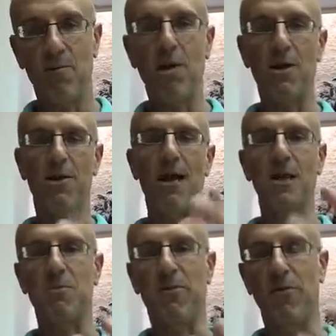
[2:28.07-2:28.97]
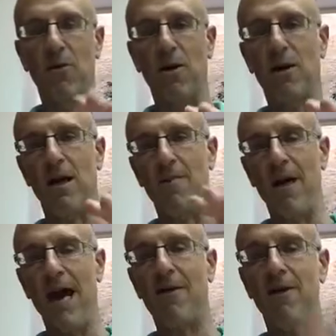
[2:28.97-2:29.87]
Whether or not it's before
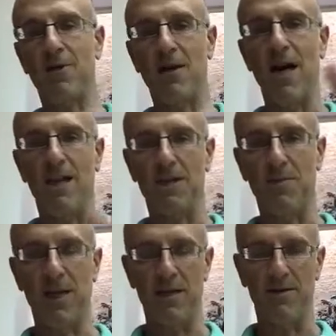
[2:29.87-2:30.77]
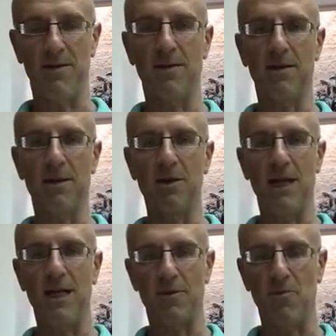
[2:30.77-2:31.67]
marriage or not is debatable, but at least
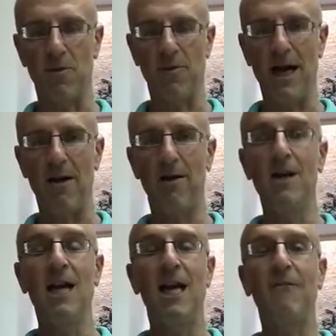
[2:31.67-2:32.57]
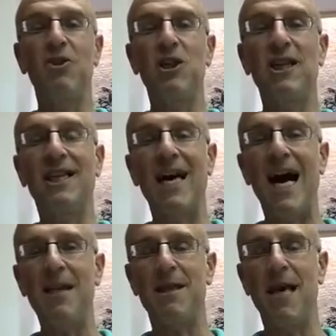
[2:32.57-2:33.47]
she has more power. If she
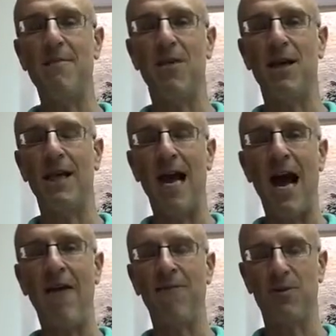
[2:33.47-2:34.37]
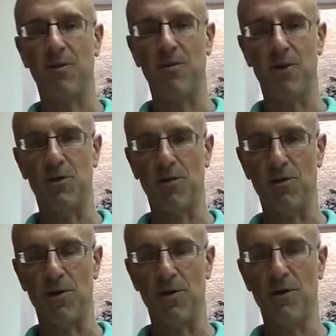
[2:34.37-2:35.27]
got that money after
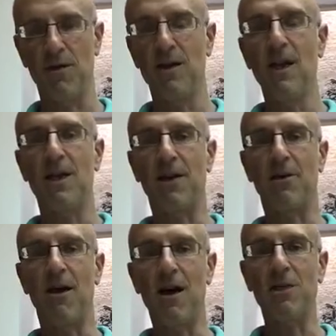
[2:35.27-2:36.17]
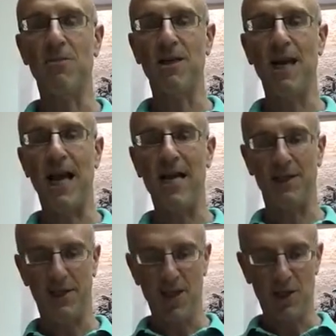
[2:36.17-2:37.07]
betrothal, then her husband
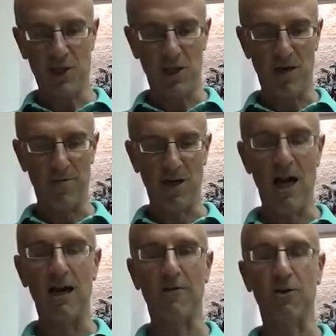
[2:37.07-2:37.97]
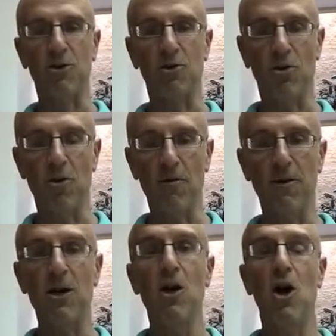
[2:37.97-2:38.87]
has some kind of control
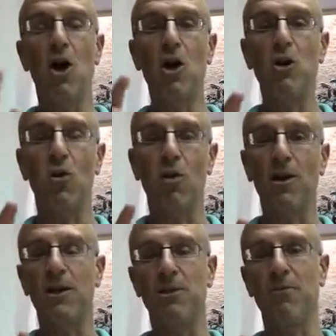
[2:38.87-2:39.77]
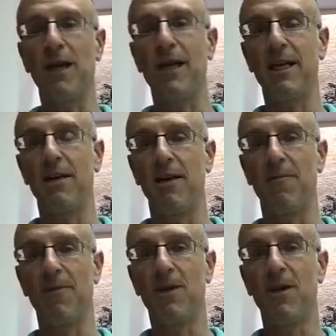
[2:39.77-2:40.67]
over it, according to Beit
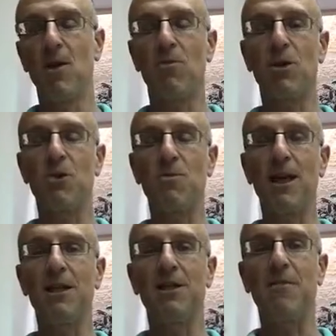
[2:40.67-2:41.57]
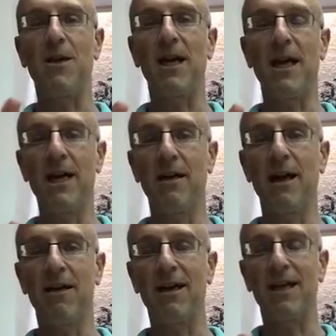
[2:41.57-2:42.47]
Hillel, which means that Beit
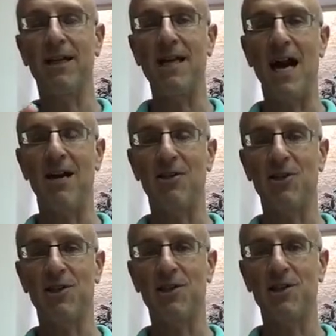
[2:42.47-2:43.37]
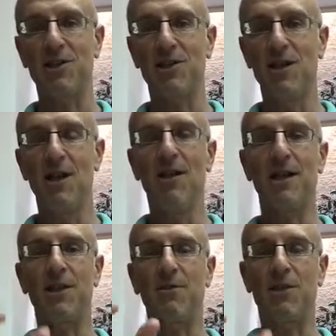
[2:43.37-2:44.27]
Hillel acknowledges
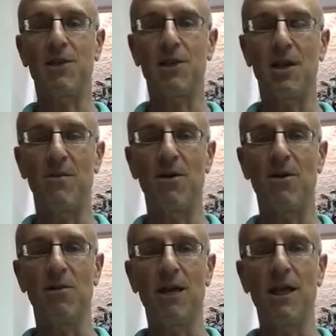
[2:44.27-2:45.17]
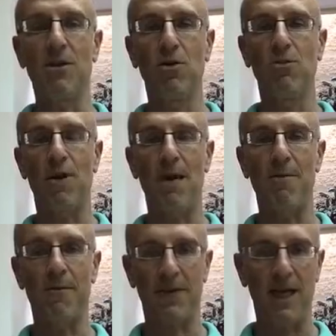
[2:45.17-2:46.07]
that there is some legal
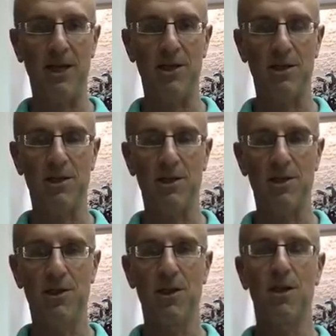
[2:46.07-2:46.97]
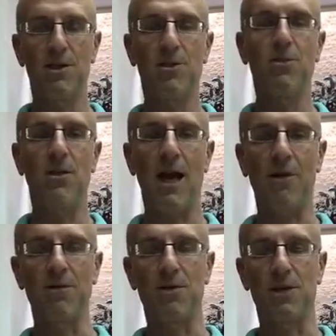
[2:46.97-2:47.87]
ramifications to
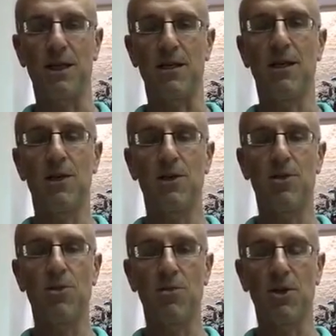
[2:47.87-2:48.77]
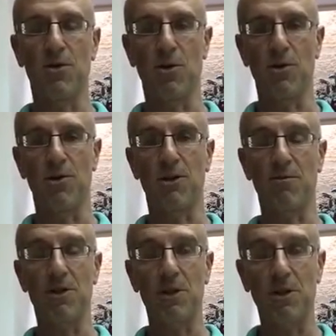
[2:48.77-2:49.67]
erusin, to betrothal,
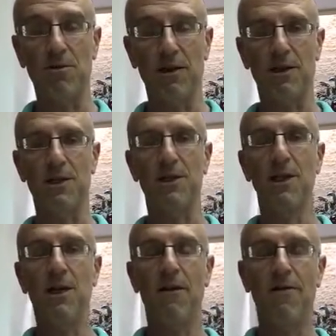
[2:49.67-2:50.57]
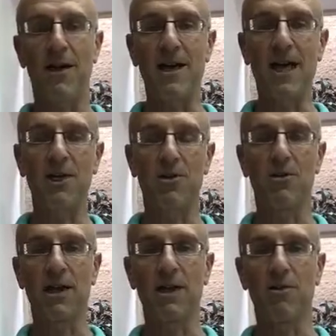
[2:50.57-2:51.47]
some serious
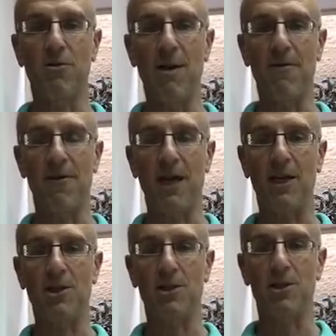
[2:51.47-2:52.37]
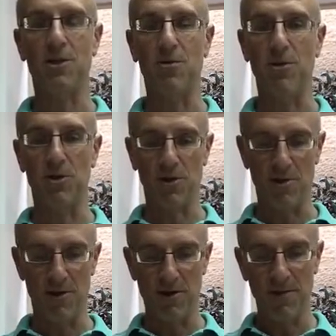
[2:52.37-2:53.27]
financial legal ramifications to
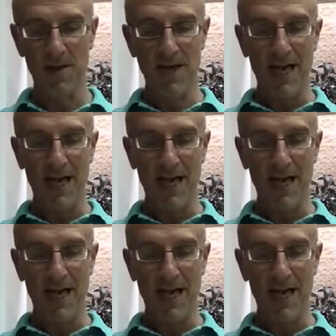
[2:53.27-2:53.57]
betrothal.